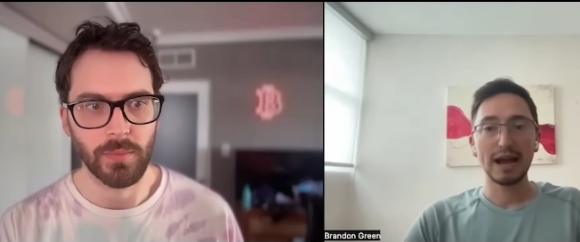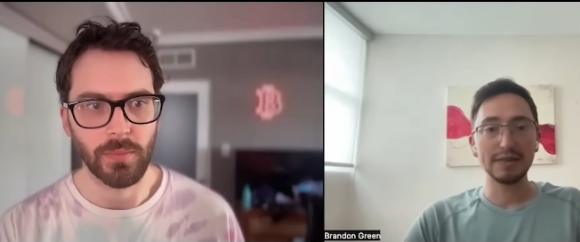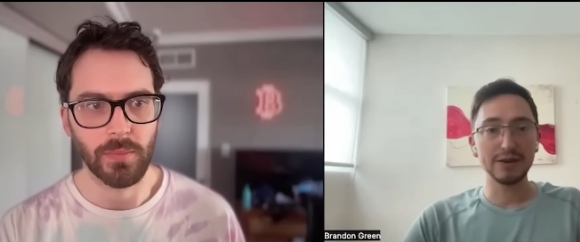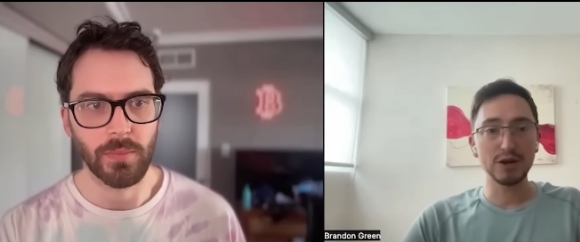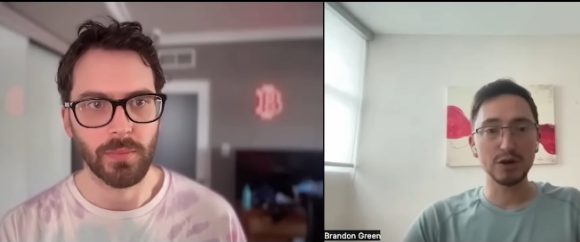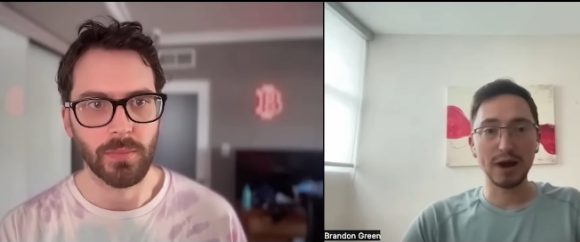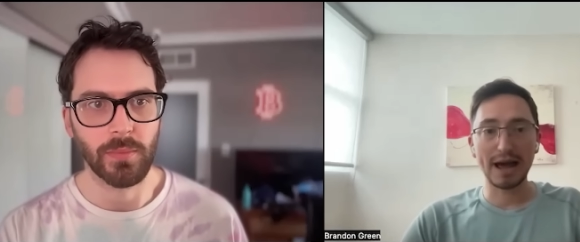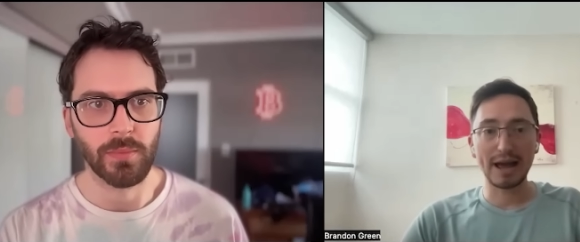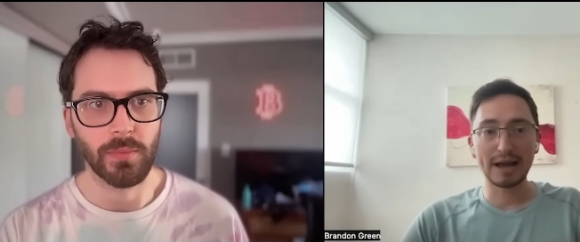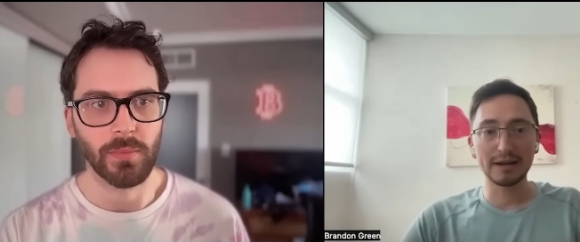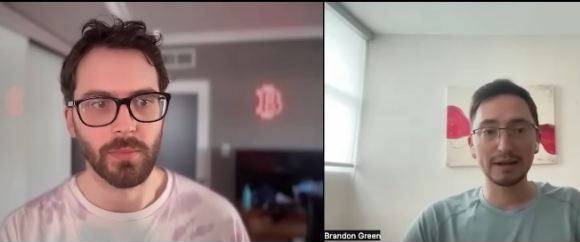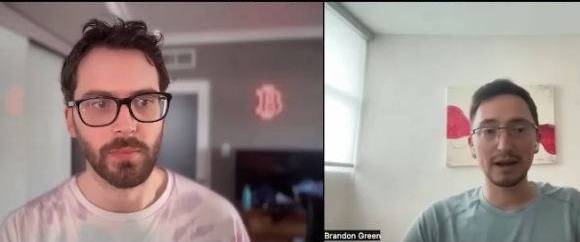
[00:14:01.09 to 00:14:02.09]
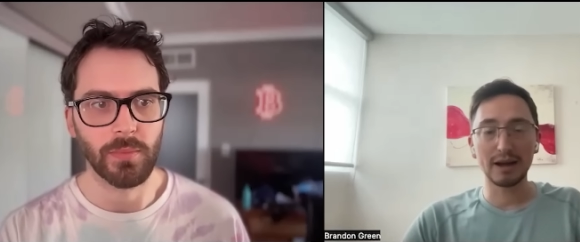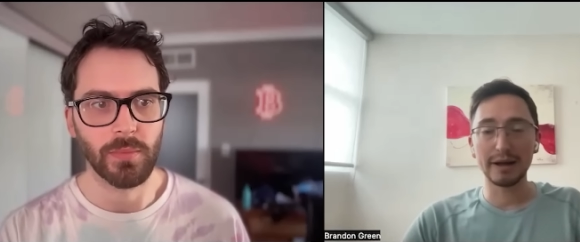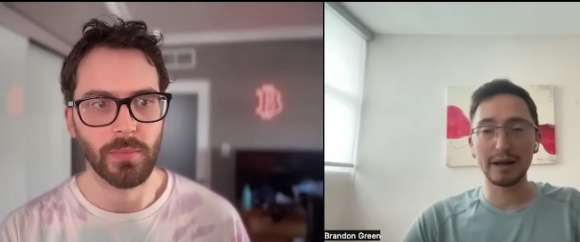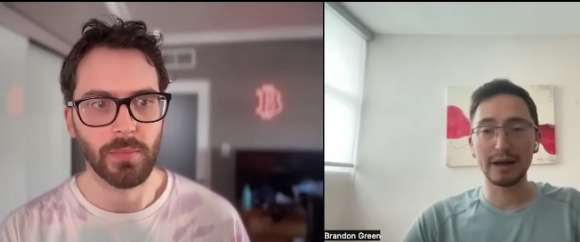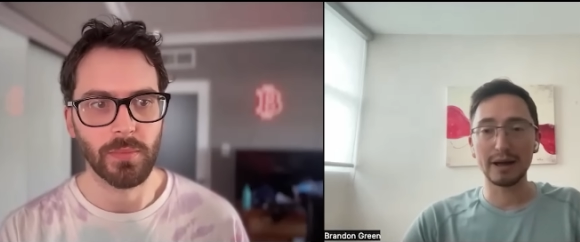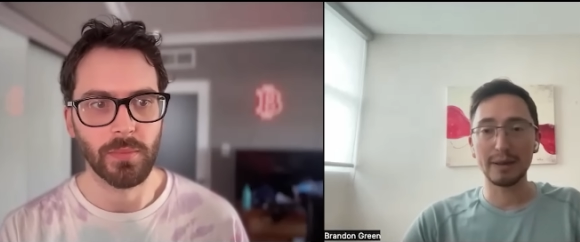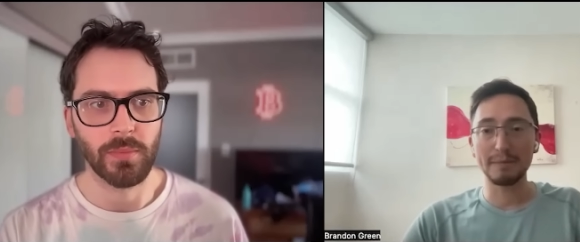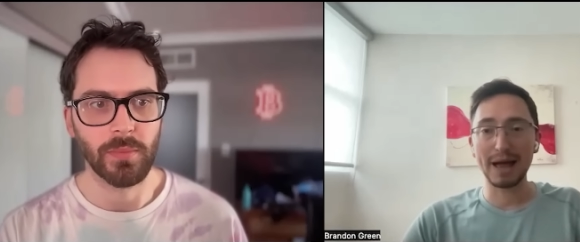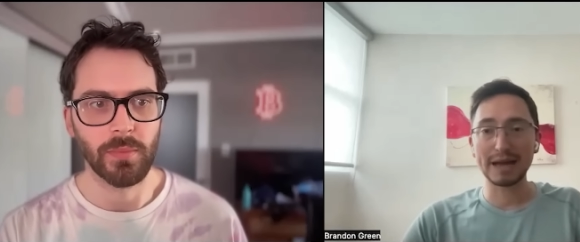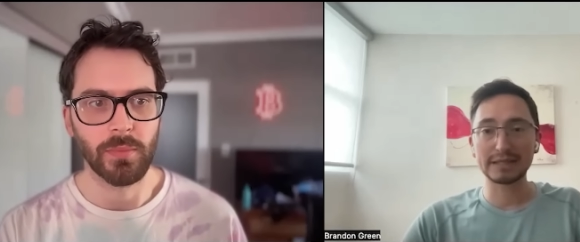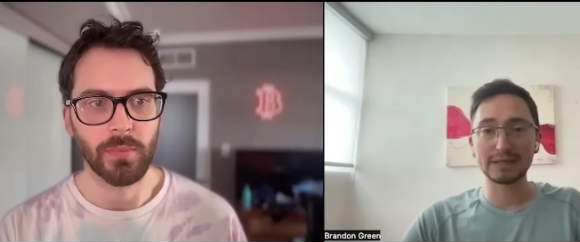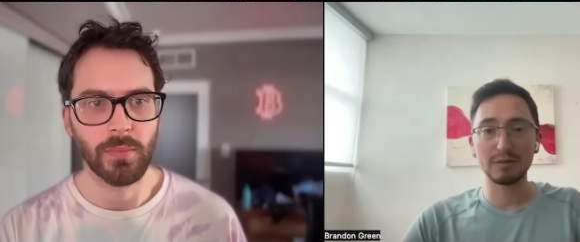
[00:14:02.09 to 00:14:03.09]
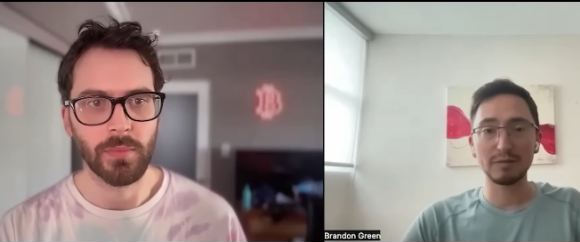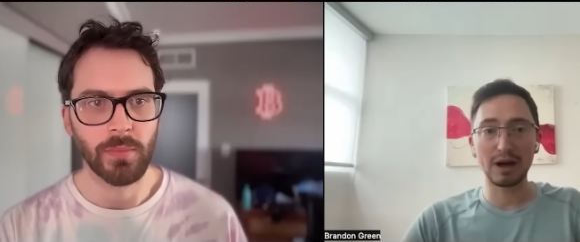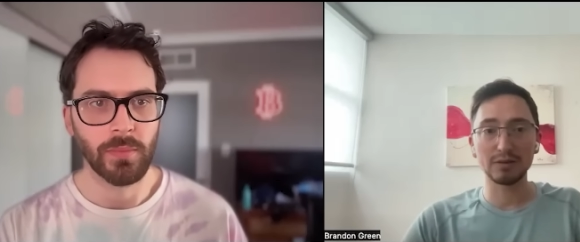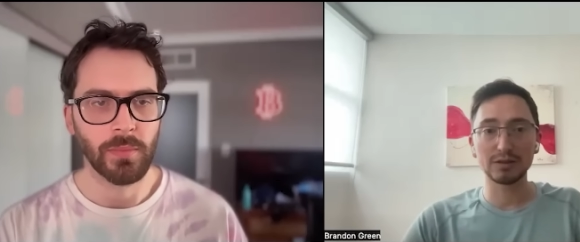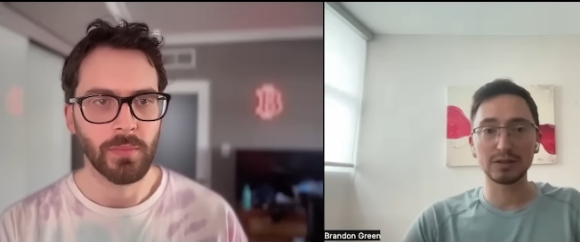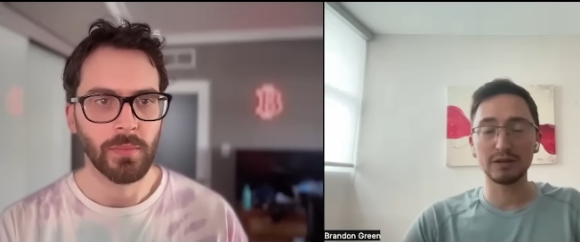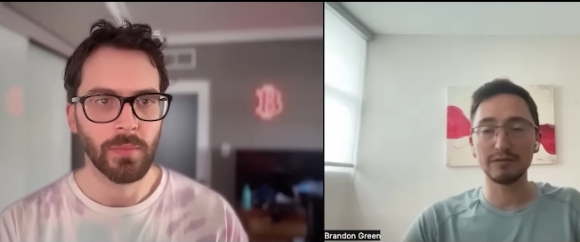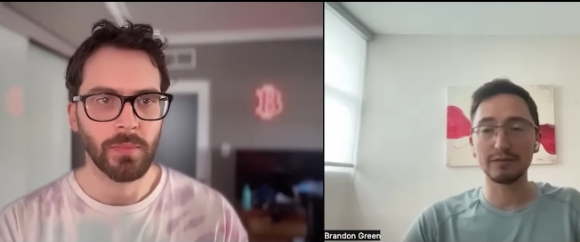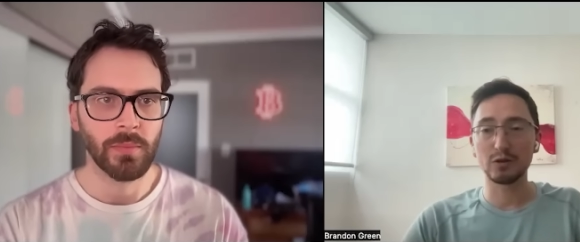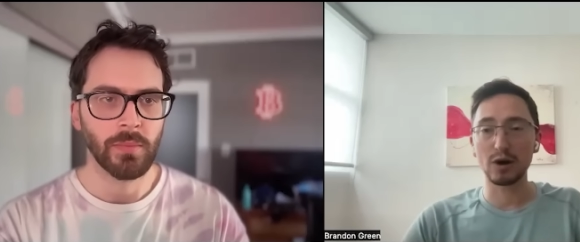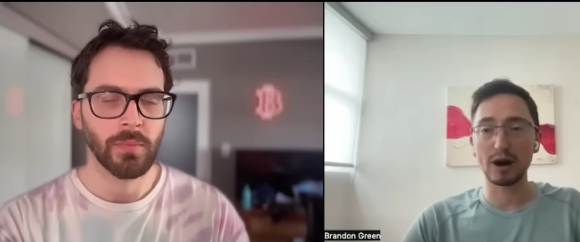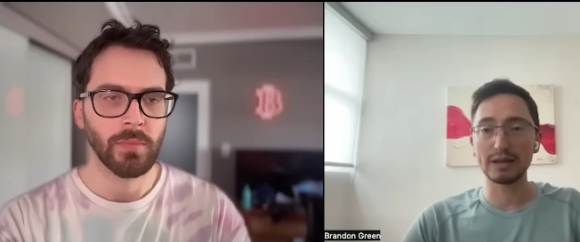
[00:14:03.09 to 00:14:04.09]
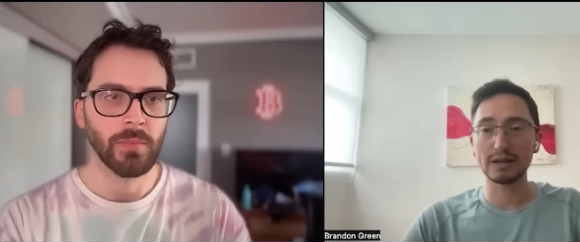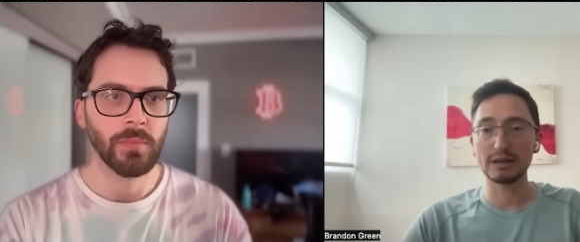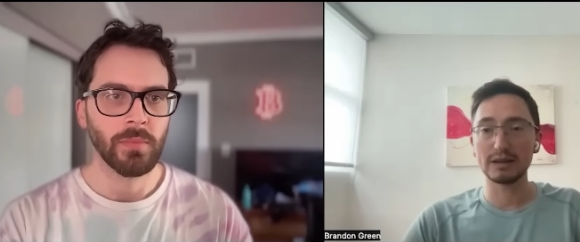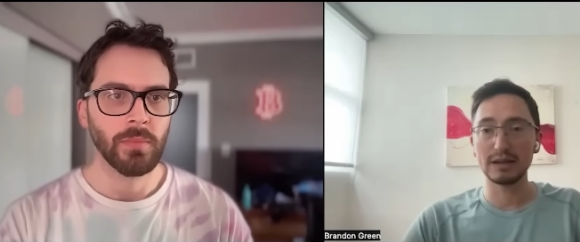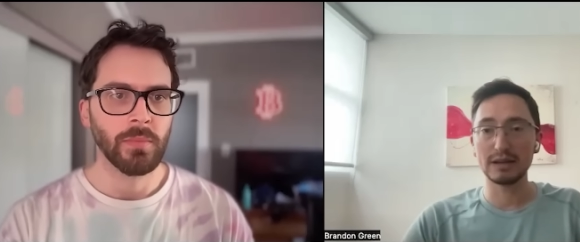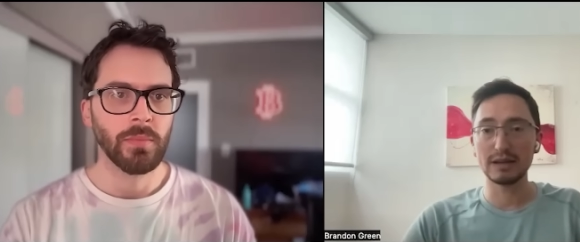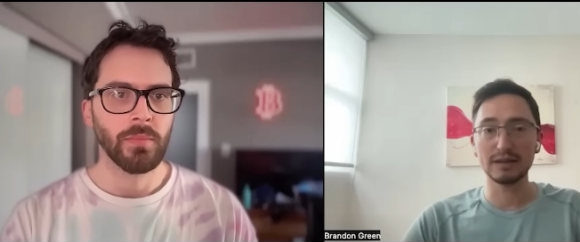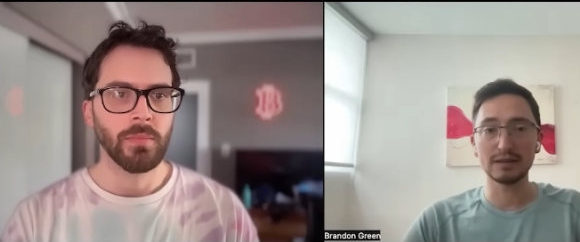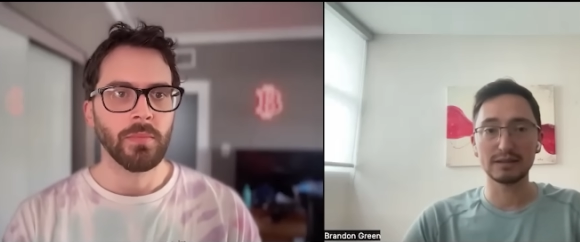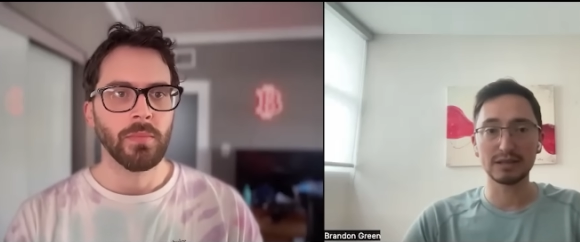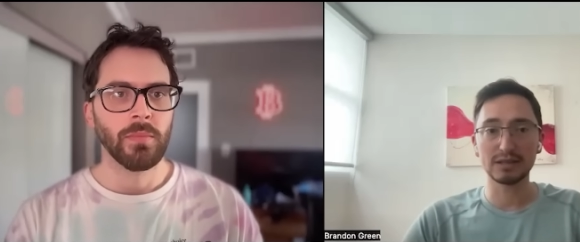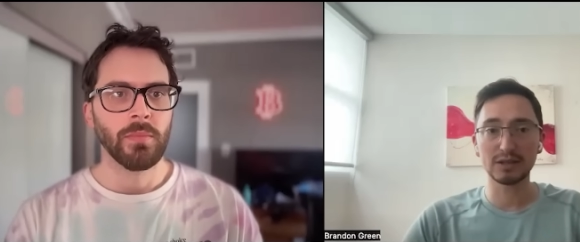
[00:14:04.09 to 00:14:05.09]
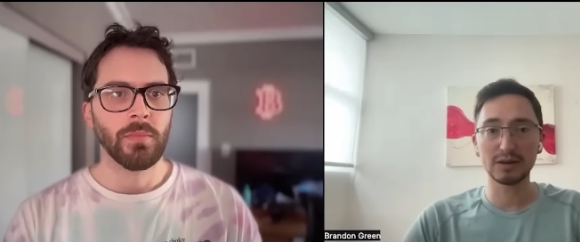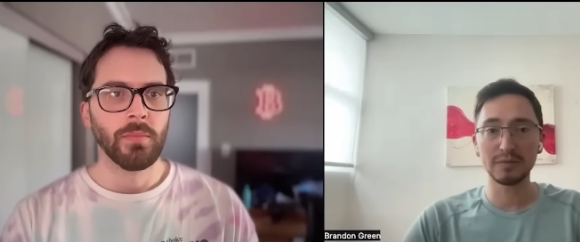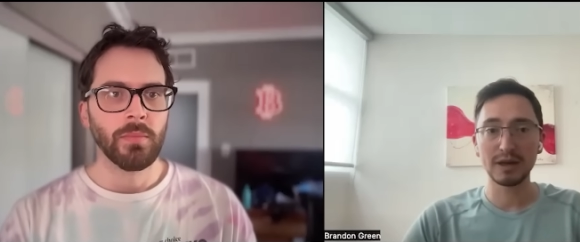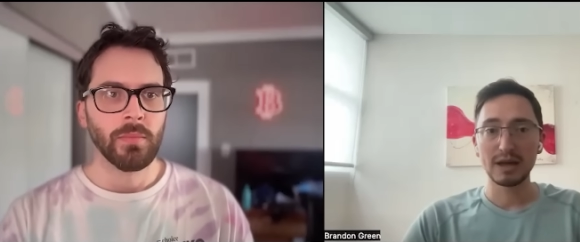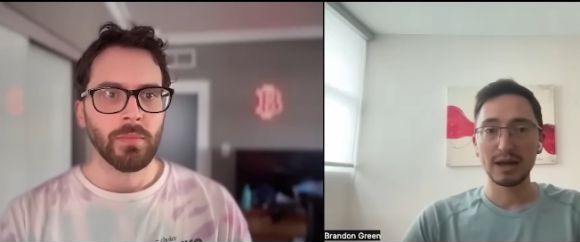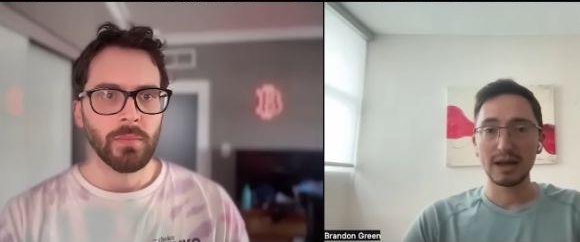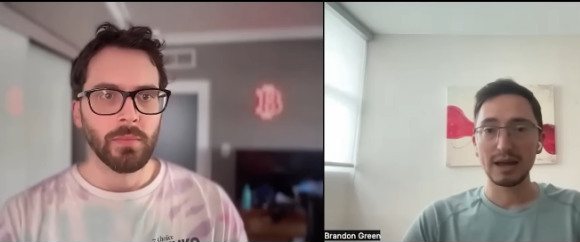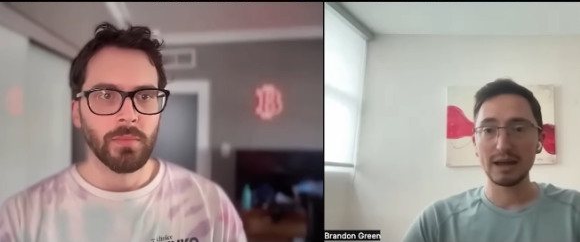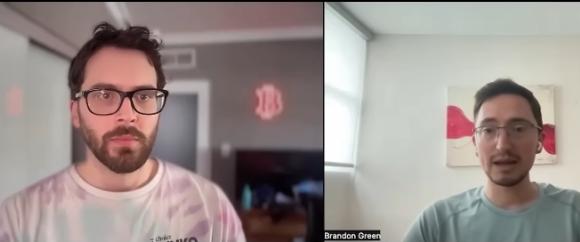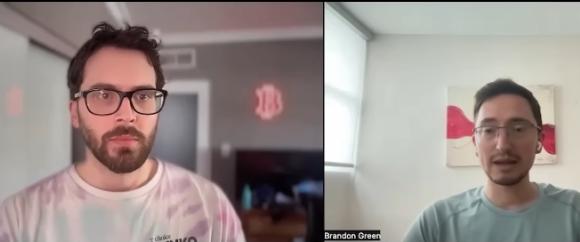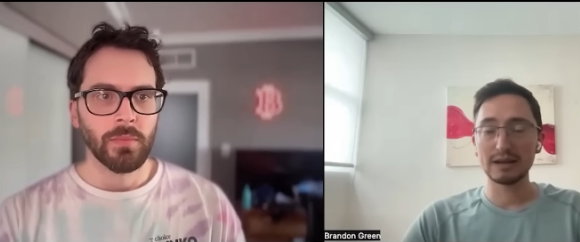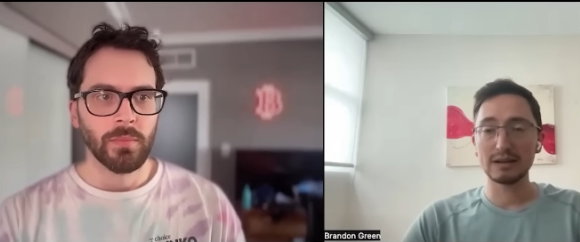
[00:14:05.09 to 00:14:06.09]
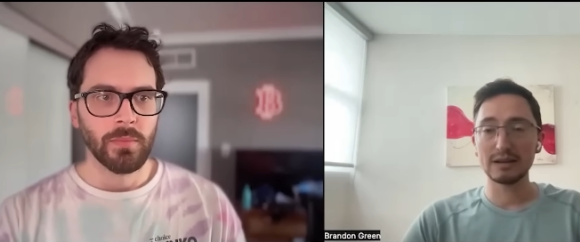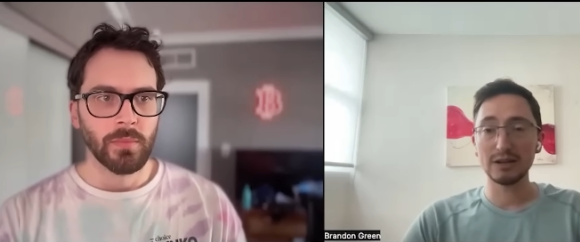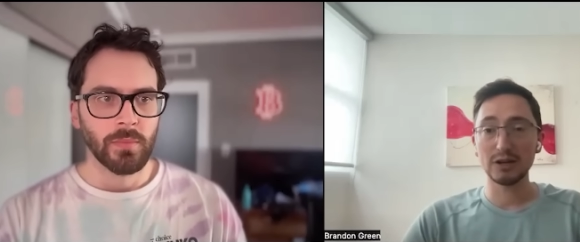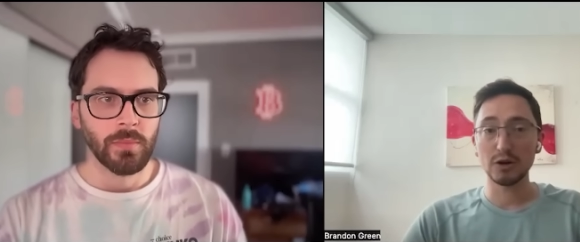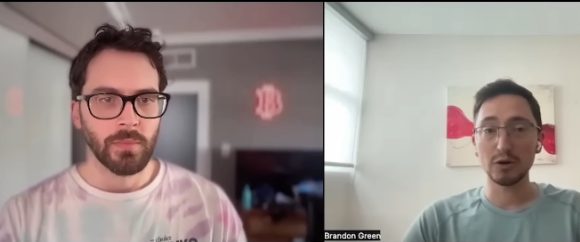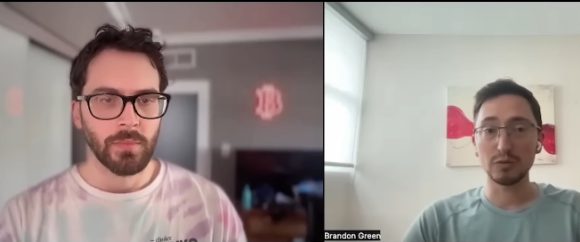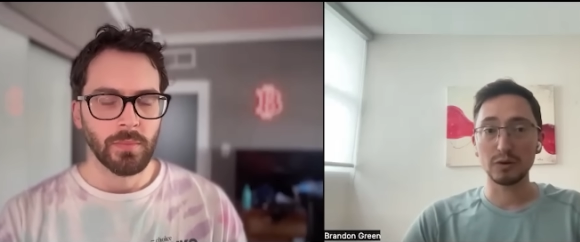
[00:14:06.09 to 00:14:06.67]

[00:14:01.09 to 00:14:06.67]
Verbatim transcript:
Speaker 1: and then you had uh, uh, massive amounts of credit in the system and, you know,